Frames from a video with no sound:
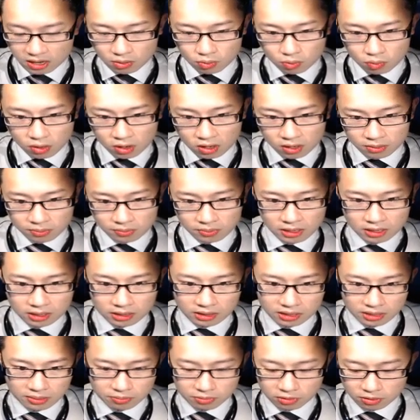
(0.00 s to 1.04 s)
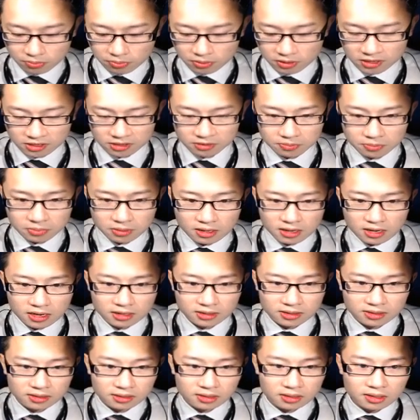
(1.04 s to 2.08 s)
1 by number plus
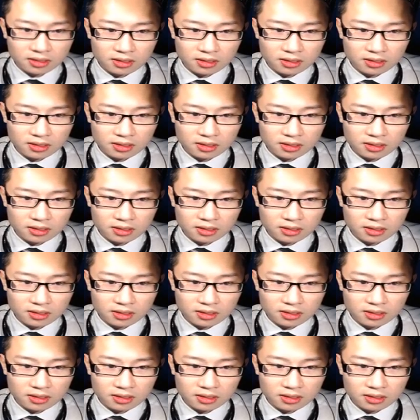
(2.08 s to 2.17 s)
plus,